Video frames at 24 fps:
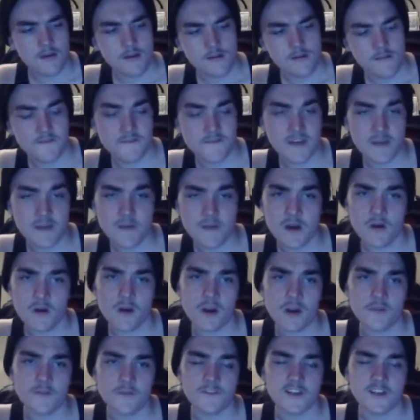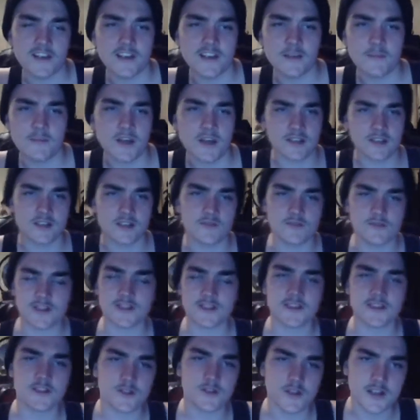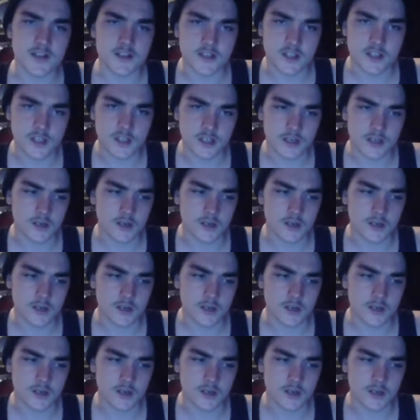female, hopefully, Mexican red-knee tarantula.